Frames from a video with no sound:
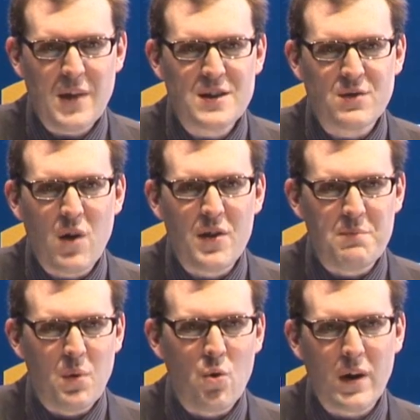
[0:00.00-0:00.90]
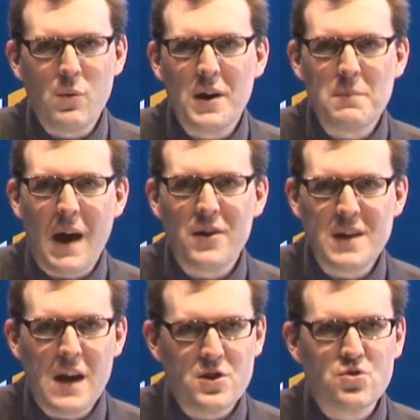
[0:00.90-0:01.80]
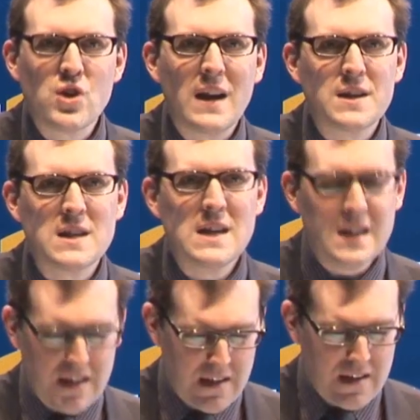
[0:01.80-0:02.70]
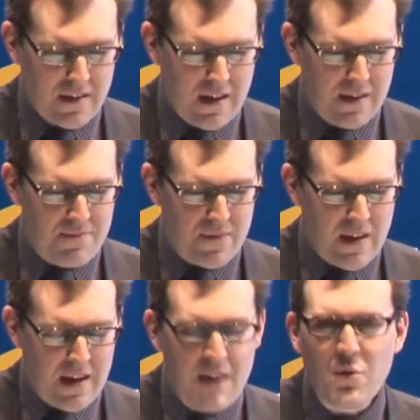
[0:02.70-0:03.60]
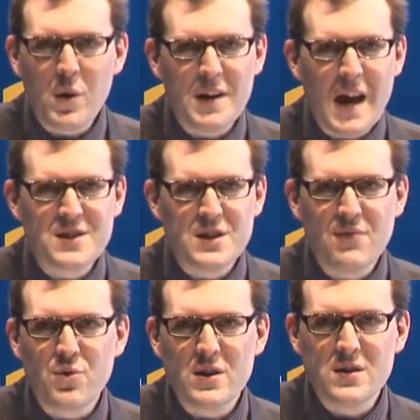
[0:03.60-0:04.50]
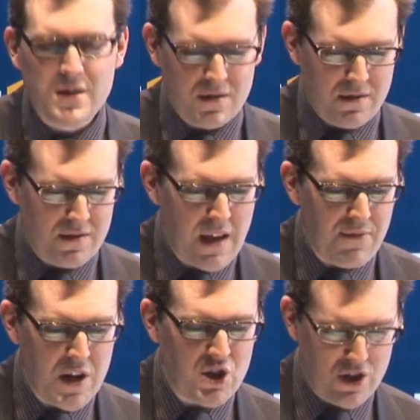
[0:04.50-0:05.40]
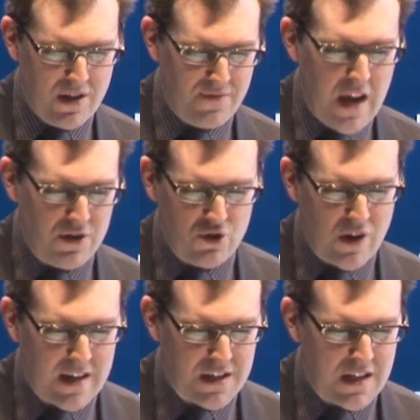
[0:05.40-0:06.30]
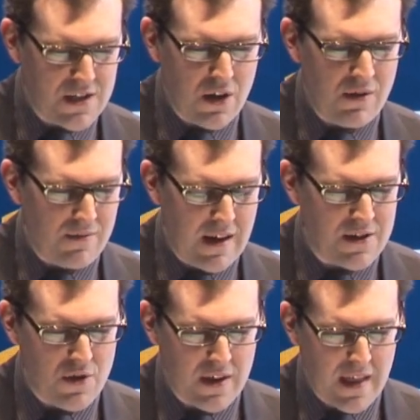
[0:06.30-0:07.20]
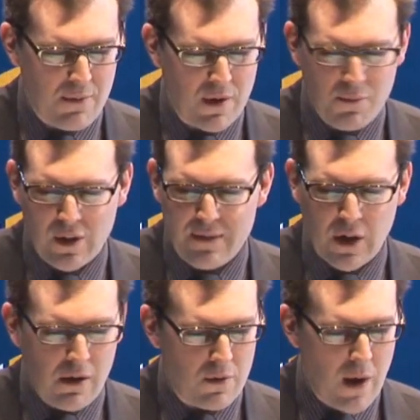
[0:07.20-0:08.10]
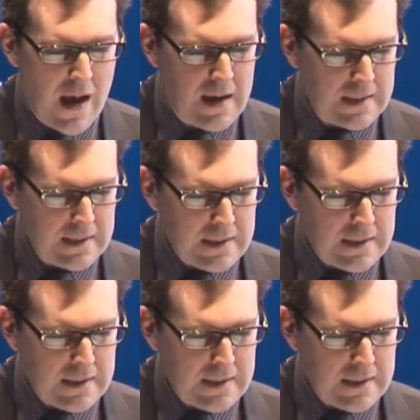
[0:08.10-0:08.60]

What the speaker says: There's a rather boring one about net neutrality. And everyone has a different definition of net neutrality, so I don't think that one will ever go away.